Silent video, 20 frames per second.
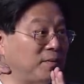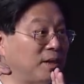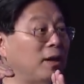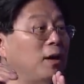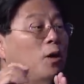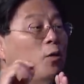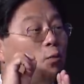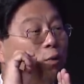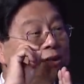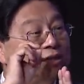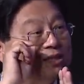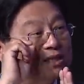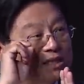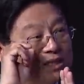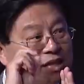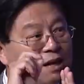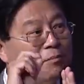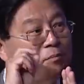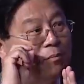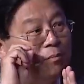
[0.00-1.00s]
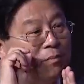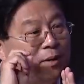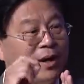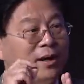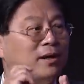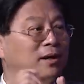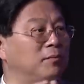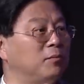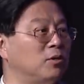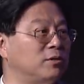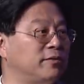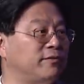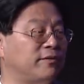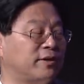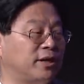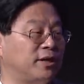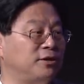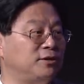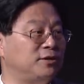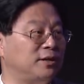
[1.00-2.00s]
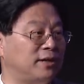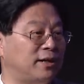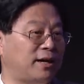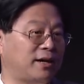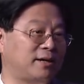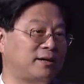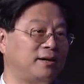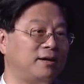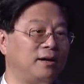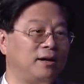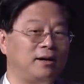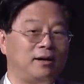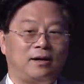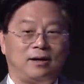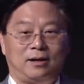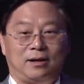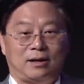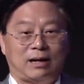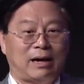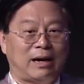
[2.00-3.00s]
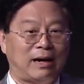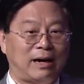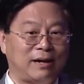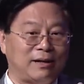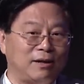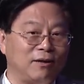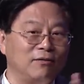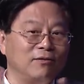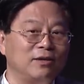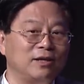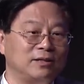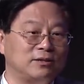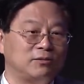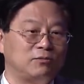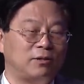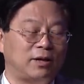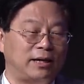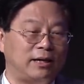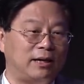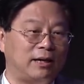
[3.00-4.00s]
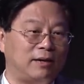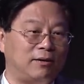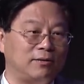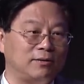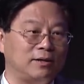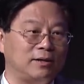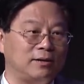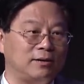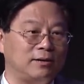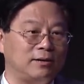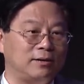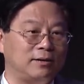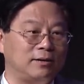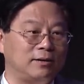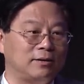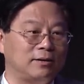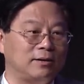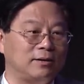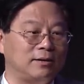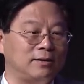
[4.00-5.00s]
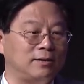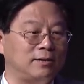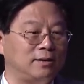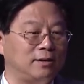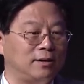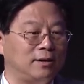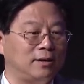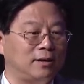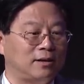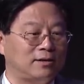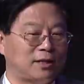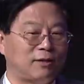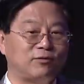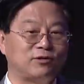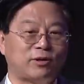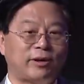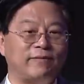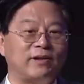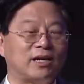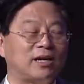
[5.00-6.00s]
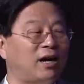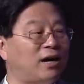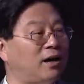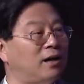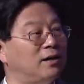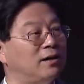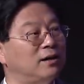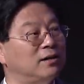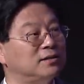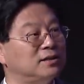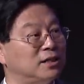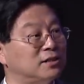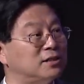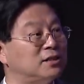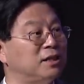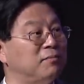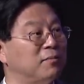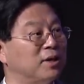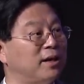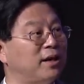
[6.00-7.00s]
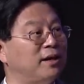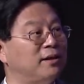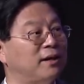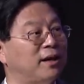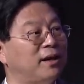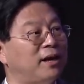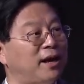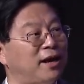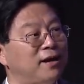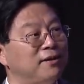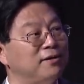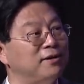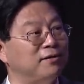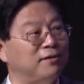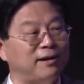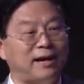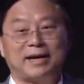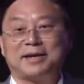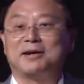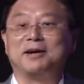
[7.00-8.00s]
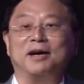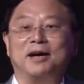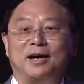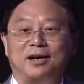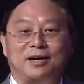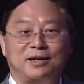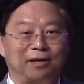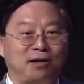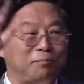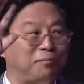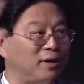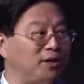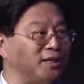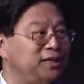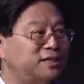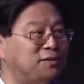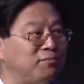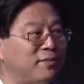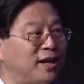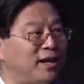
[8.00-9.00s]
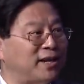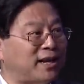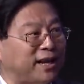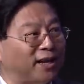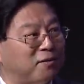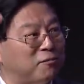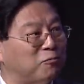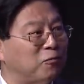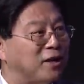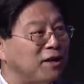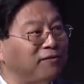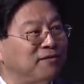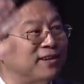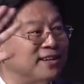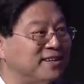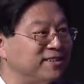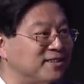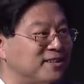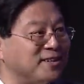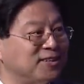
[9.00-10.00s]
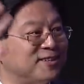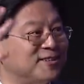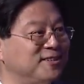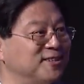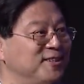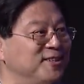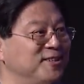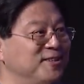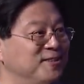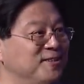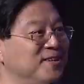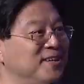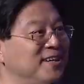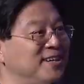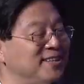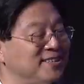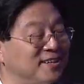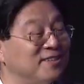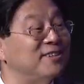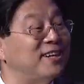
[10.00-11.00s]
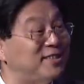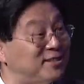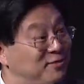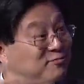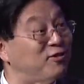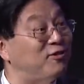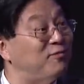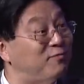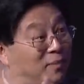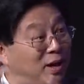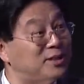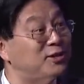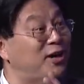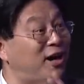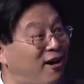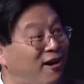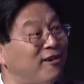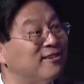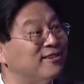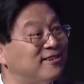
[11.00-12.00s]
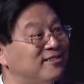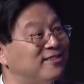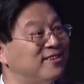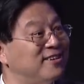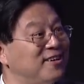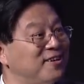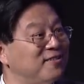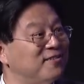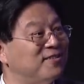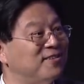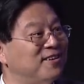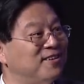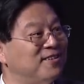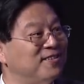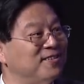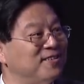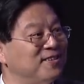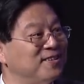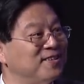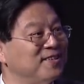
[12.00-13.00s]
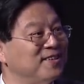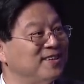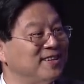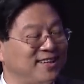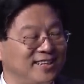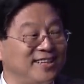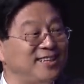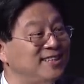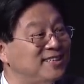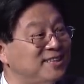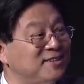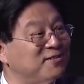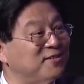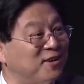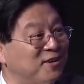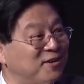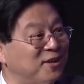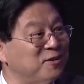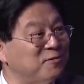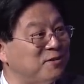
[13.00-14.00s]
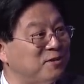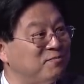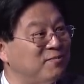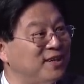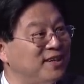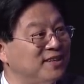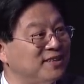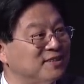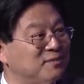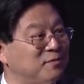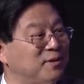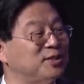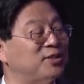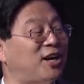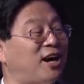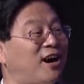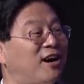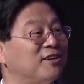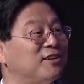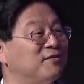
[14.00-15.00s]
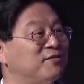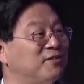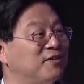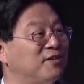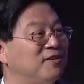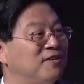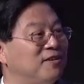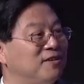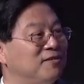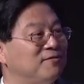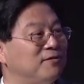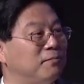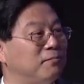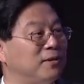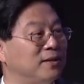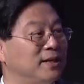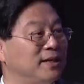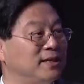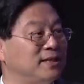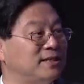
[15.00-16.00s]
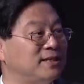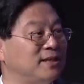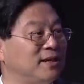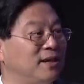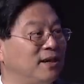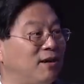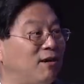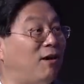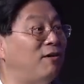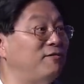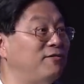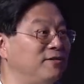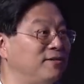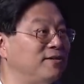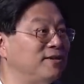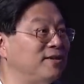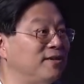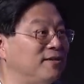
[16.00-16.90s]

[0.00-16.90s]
Okay. With some minor modification, like uh, I don't think right now the, the self-driving car uh, system can handle like a, a policeman like waving to right. you. So that's much harder for, right. easy for human beings, much harder for, for police officers.